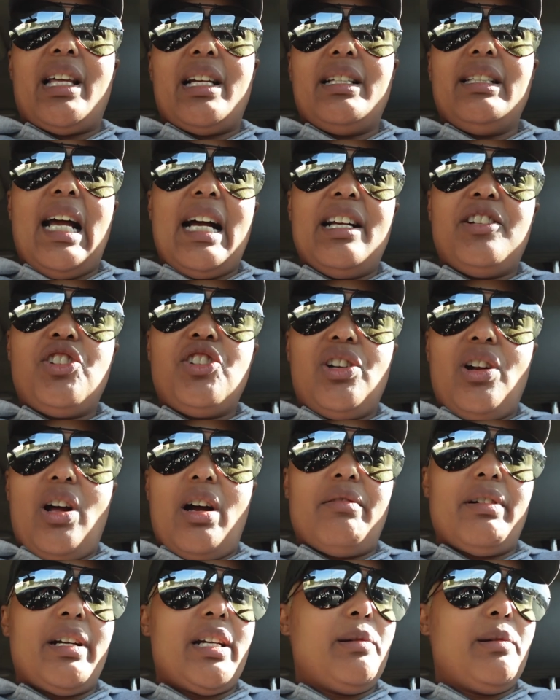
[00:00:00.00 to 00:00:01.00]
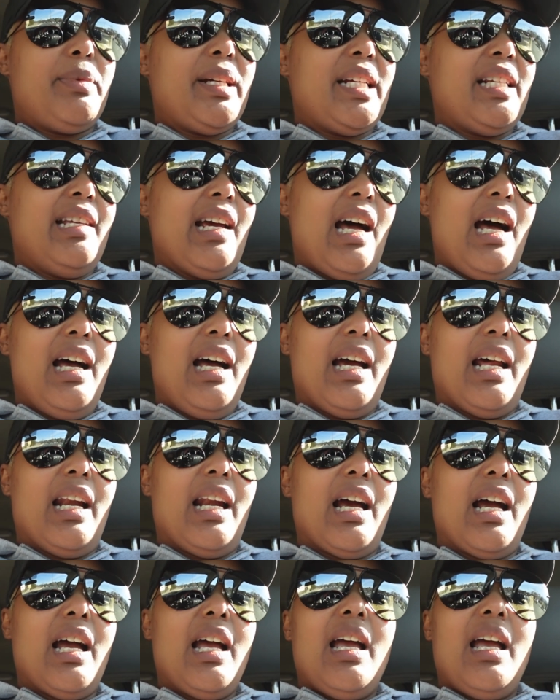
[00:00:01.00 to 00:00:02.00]
Like that should already be
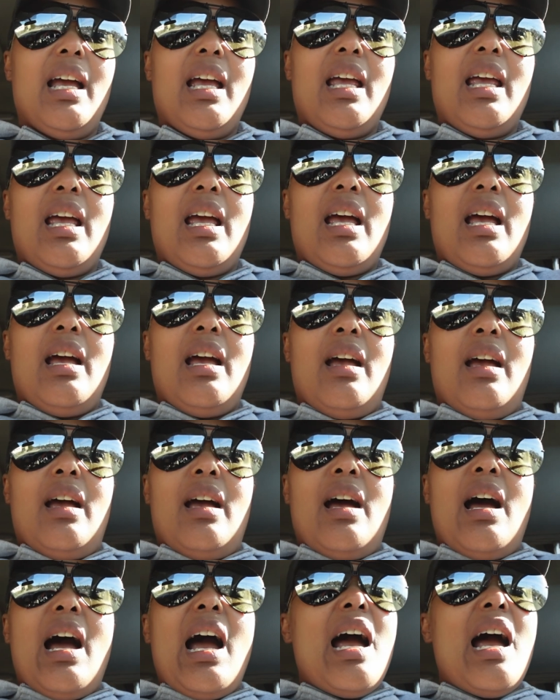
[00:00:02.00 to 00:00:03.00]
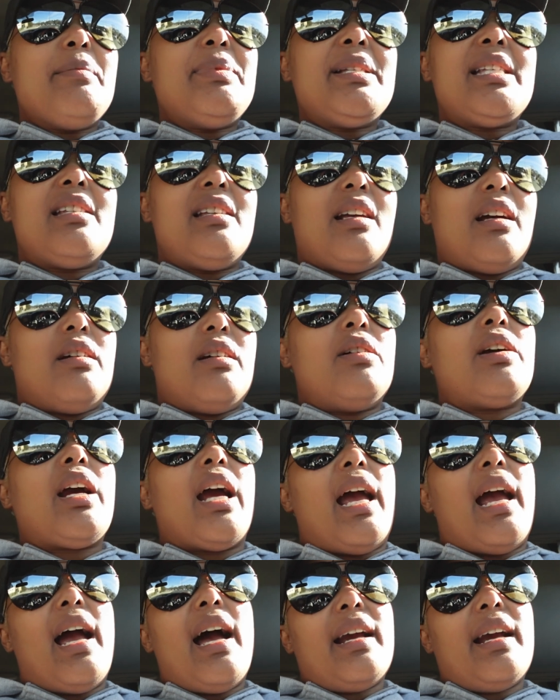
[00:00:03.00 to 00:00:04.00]
done. I'm
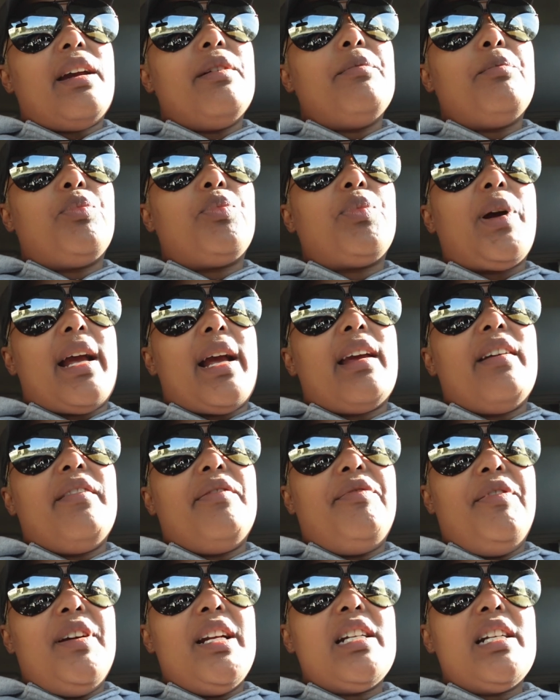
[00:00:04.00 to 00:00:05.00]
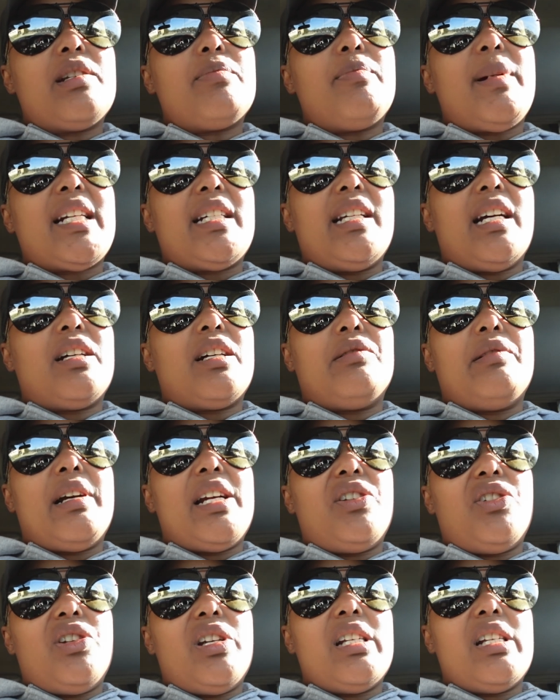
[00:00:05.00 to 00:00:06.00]
okay. I can I can finish my
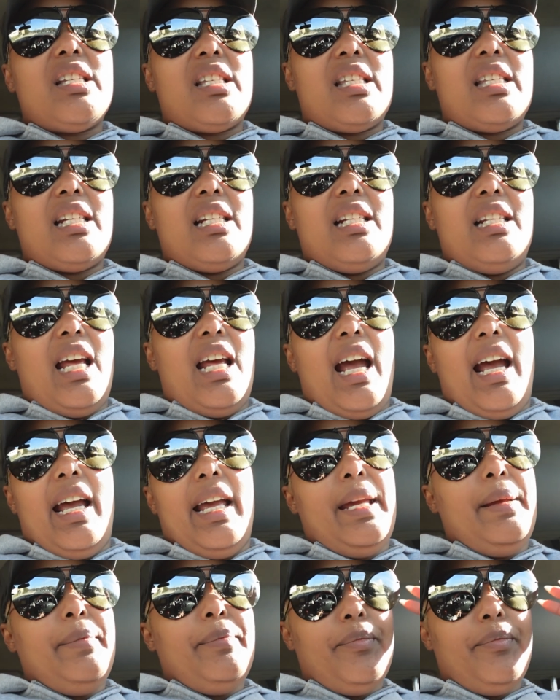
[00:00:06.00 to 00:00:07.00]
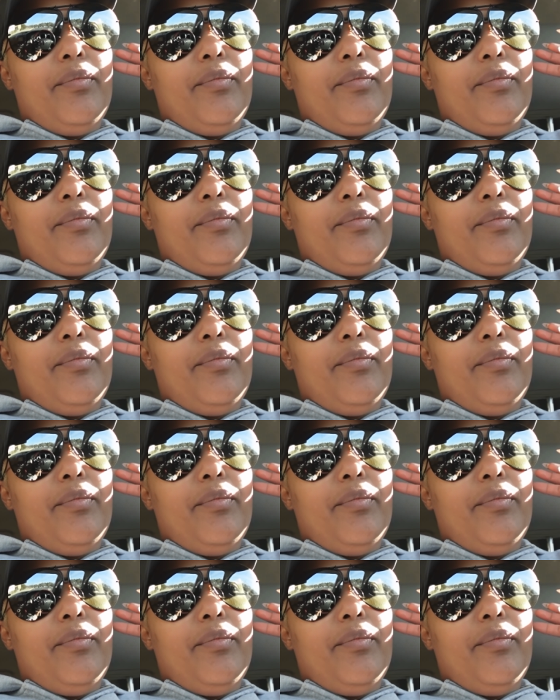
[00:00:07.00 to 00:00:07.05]
decorations today.